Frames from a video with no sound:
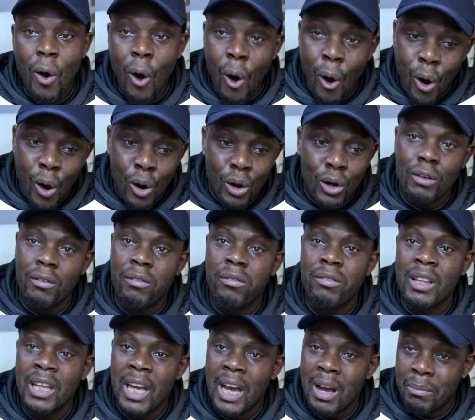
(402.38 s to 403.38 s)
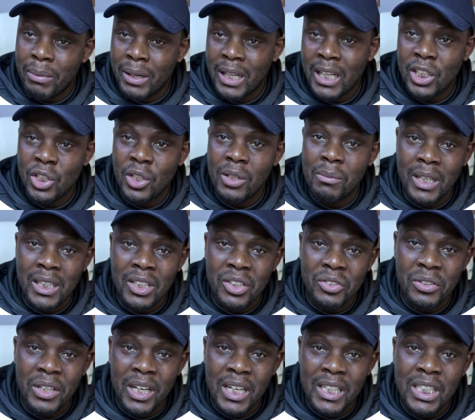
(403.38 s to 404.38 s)
all of the application
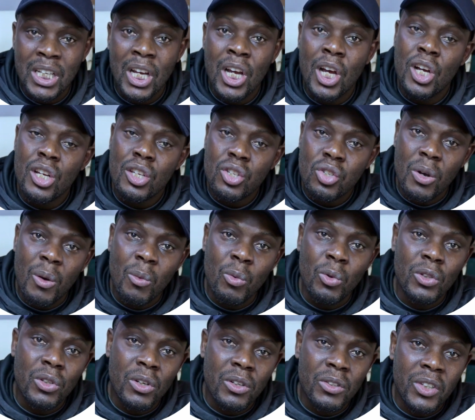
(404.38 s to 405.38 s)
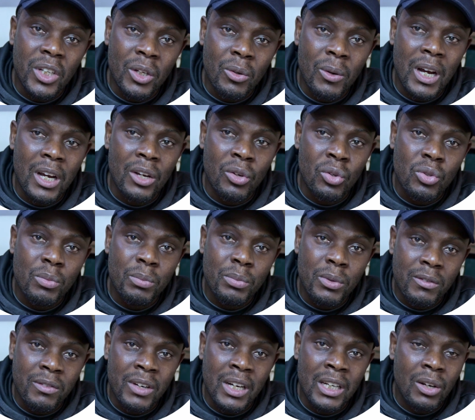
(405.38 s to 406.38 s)
materials. Some will not require you to
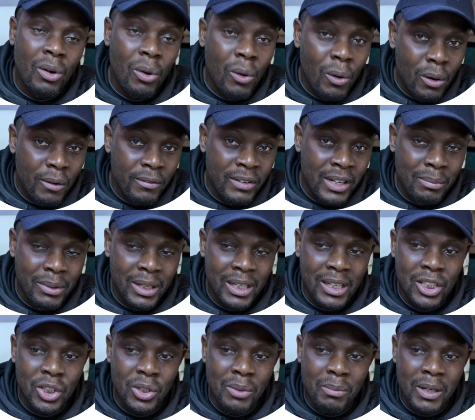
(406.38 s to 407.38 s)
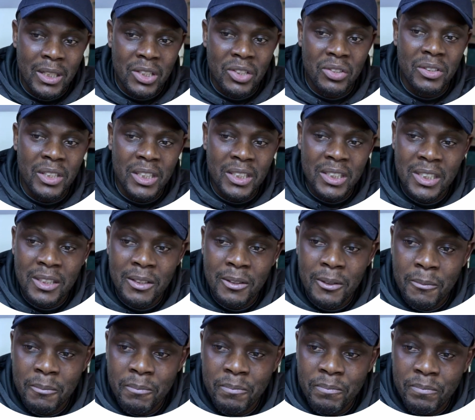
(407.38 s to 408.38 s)
provide all of the application materials.
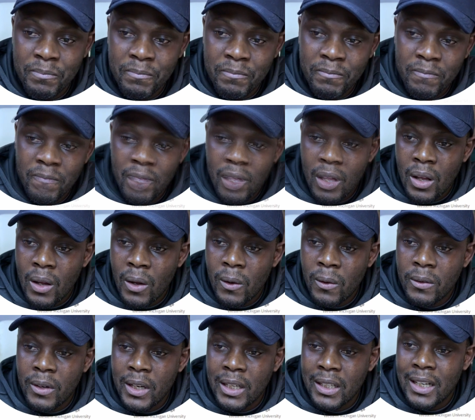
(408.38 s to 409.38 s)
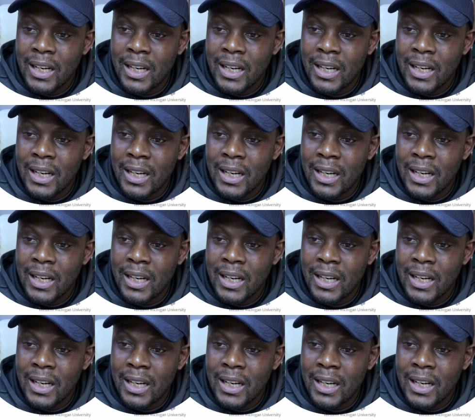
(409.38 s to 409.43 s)
All right,